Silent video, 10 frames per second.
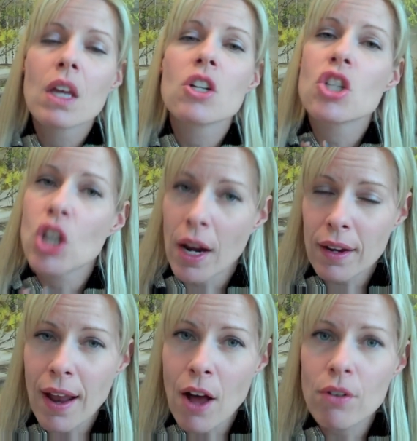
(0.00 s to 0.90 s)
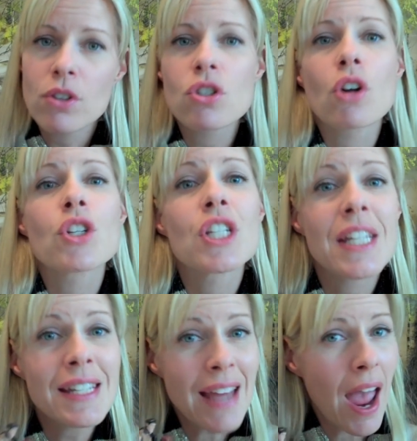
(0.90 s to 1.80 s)
Check it out. Starts
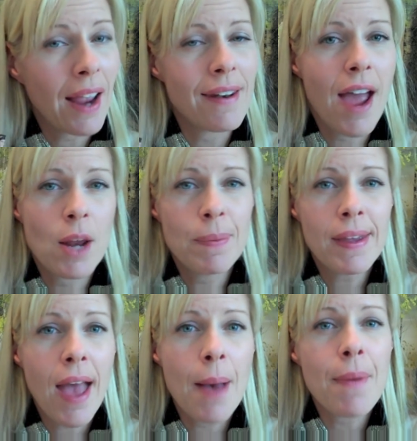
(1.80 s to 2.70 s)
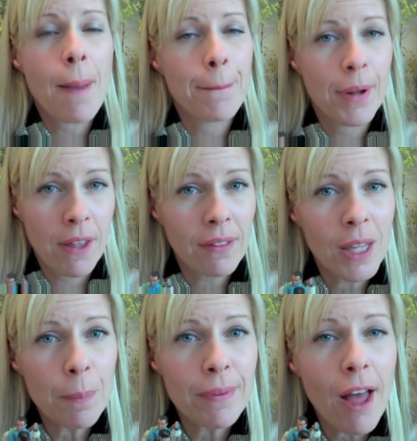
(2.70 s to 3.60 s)
today at 9 p.m. I'm putting the
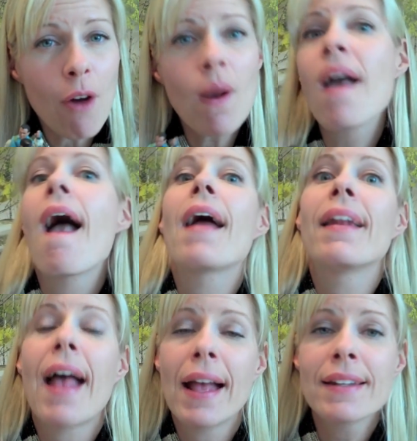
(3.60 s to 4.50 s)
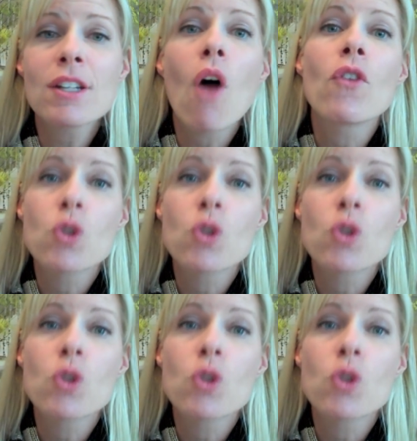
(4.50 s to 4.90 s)
link below and it ends on the